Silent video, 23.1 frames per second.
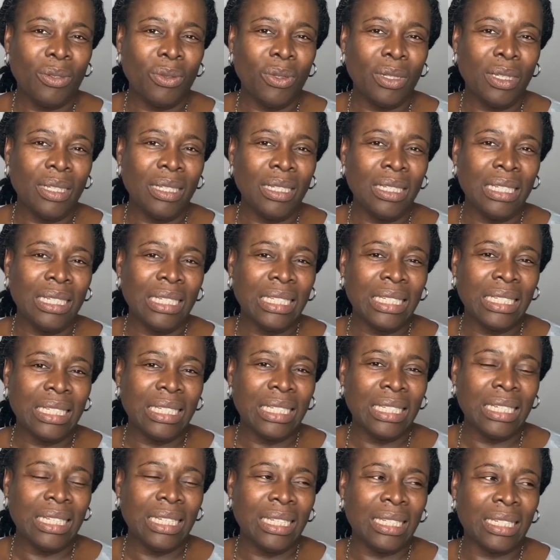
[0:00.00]
doing
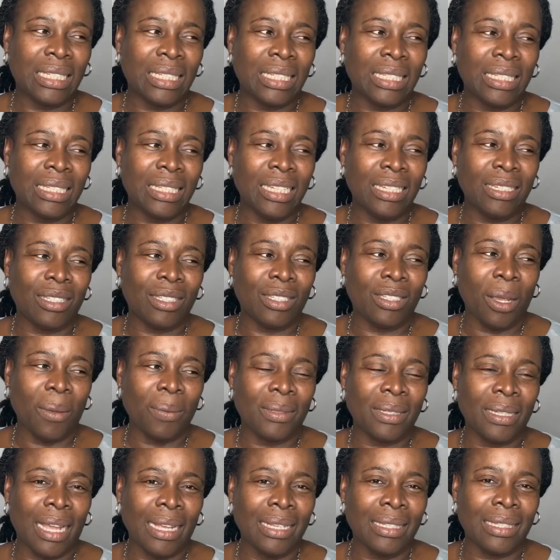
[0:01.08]
these
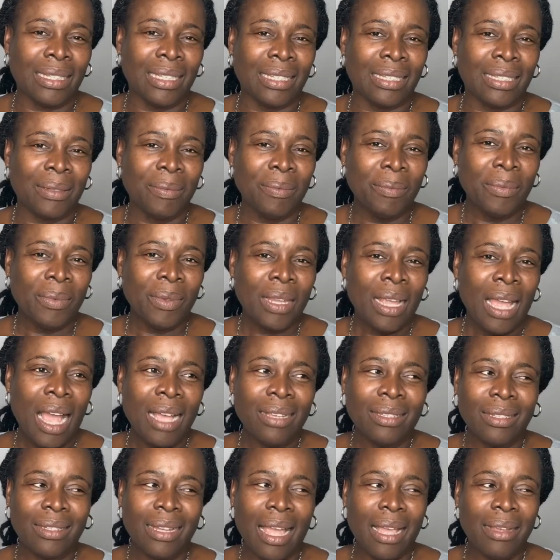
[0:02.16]
substances?
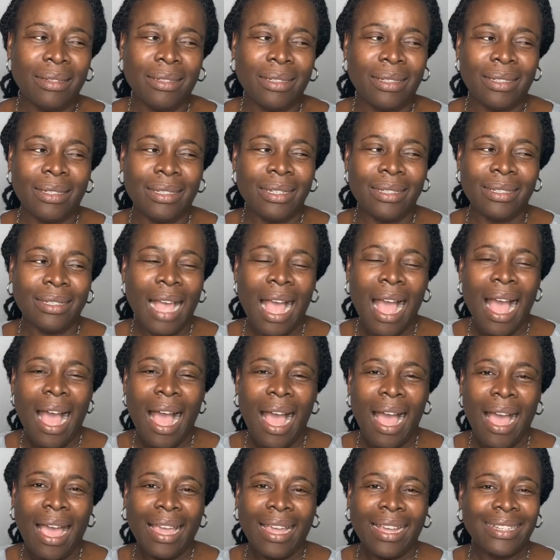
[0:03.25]
I was like, she's
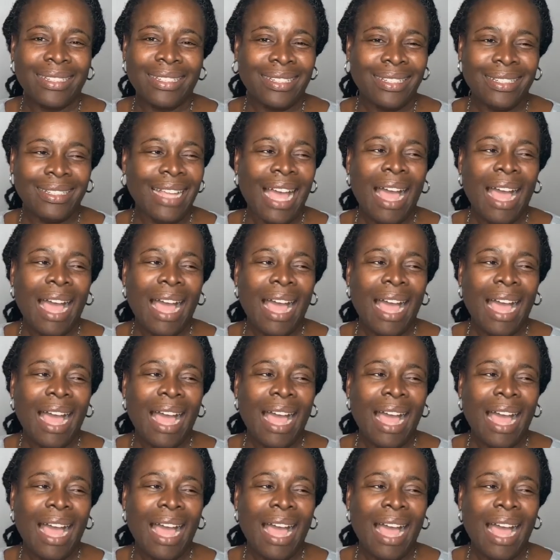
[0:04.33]
high.